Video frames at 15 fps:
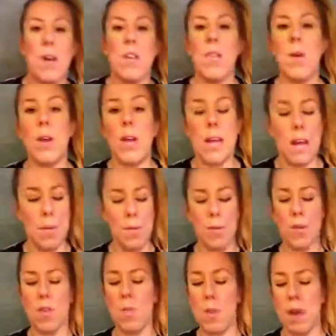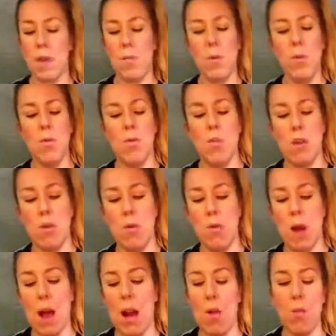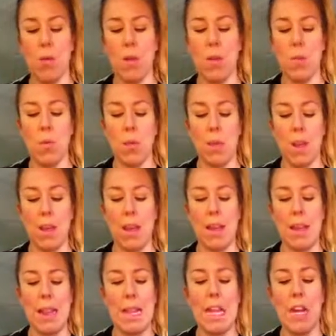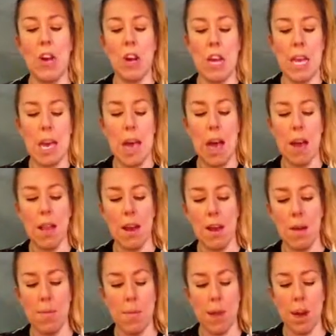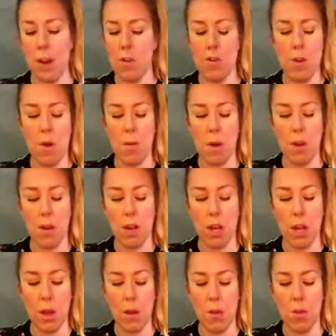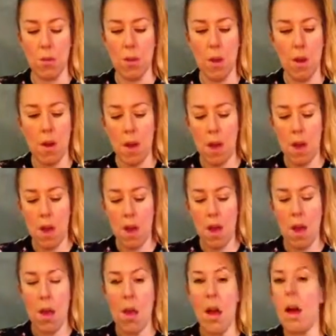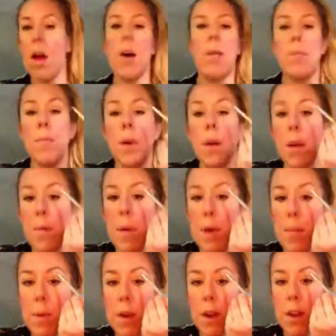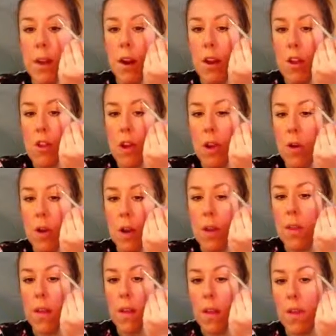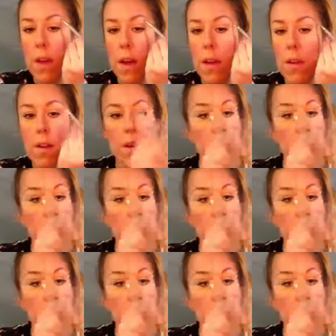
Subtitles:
So again, I'm using the Becca Moonstone. I don't really want like a glittery highlight up there, so I'm not going to use a pigment or eyeshadow or anything like that.